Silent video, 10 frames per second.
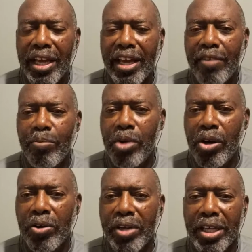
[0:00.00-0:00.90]
have
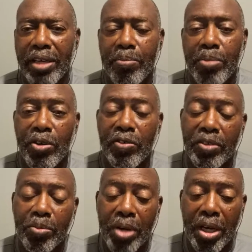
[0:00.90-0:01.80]
brought in both
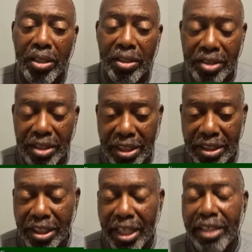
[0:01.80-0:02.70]
the products, in
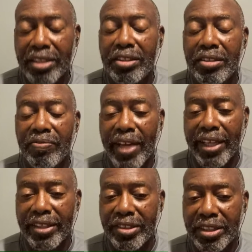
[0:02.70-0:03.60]
this case,
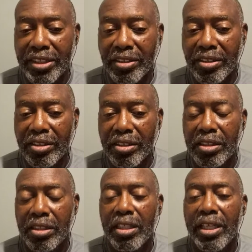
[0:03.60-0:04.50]
vaccines,
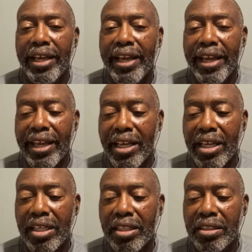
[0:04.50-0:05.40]

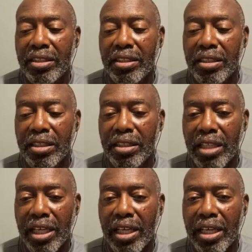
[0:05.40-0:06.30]
and
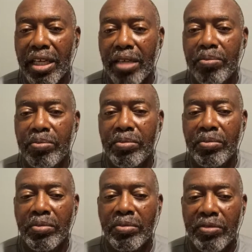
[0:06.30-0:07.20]
they help
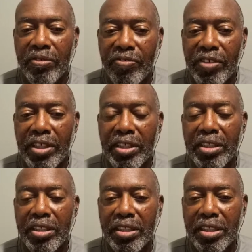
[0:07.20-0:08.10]

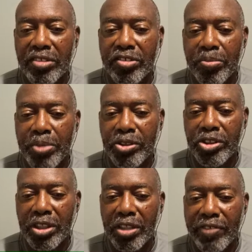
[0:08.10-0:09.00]
fund the
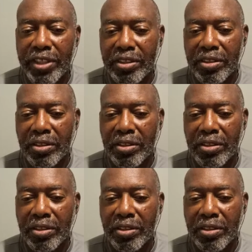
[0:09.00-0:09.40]
distribution of it.